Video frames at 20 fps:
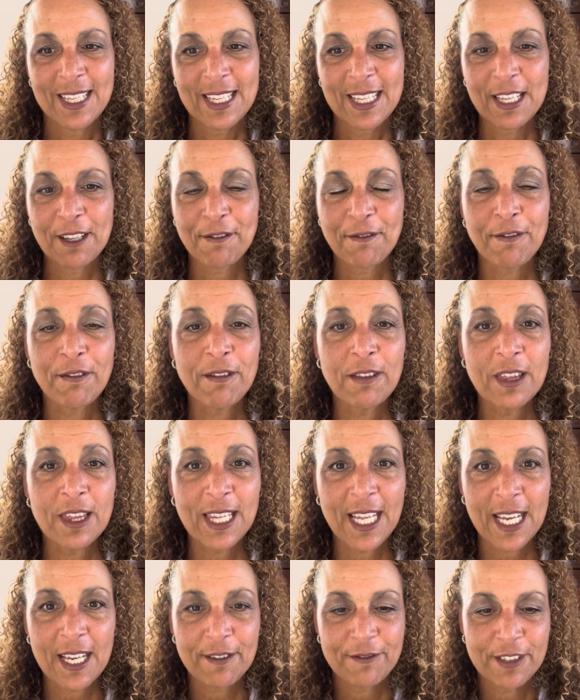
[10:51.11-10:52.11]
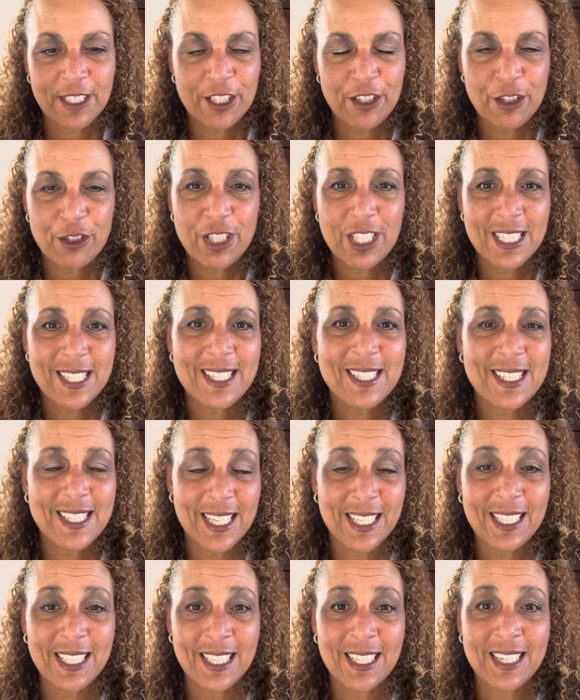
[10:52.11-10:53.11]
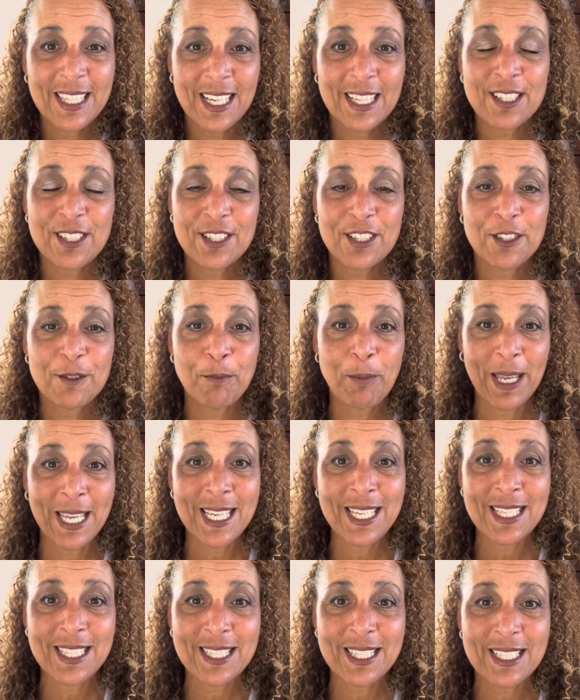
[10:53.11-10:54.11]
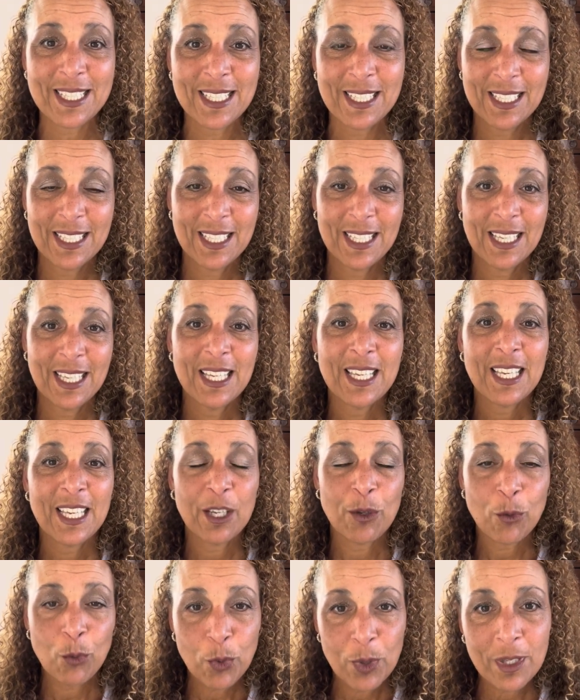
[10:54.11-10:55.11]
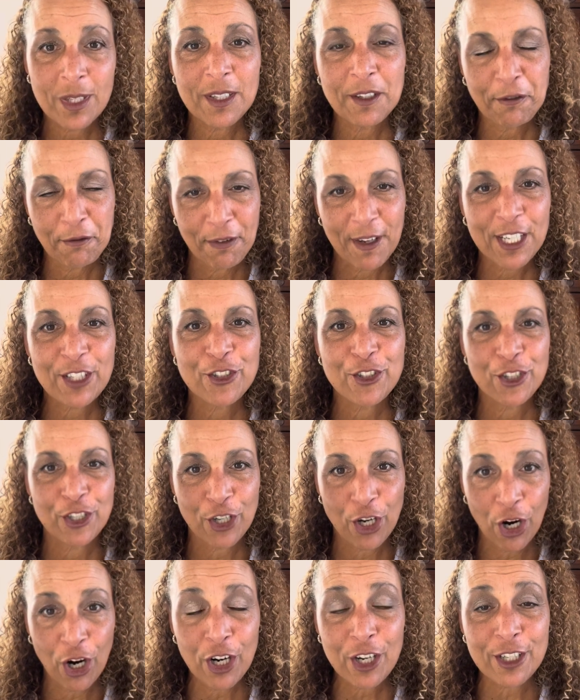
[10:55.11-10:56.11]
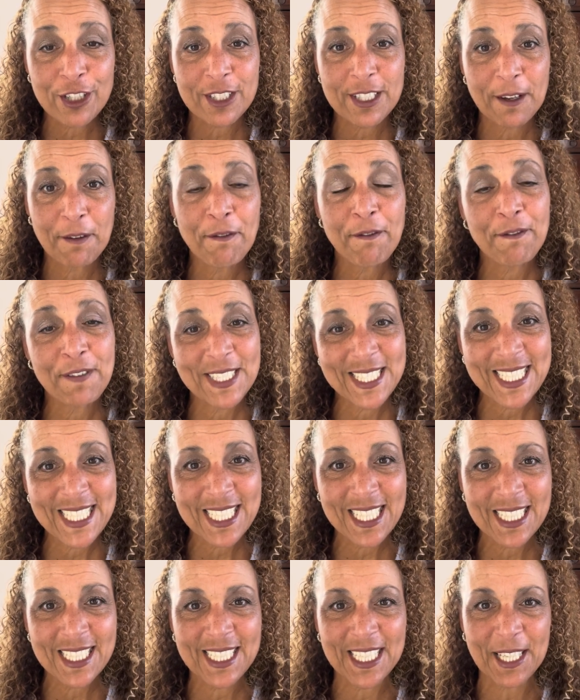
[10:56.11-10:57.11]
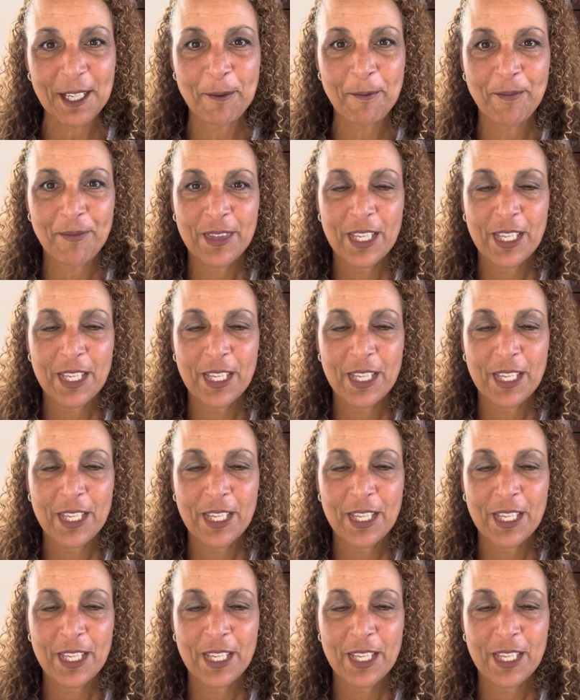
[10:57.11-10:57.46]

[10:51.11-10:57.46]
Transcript: if left and you just sit in that space, it will affect your heart physically.